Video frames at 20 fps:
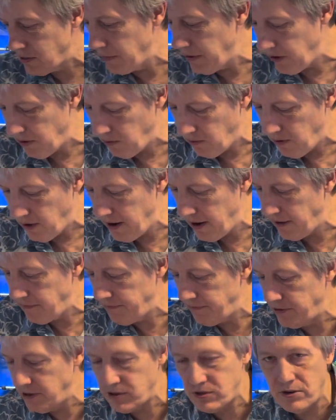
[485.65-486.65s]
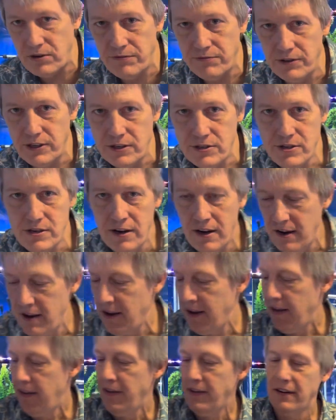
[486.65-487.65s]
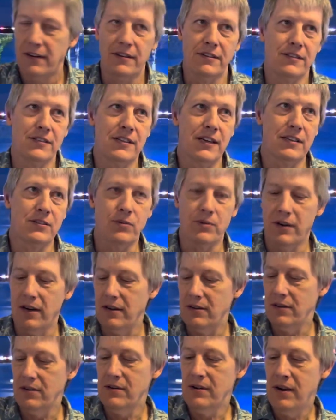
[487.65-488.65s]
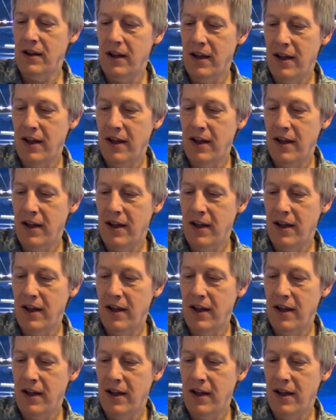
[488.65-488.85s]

about why fish are fish, because that's what I do.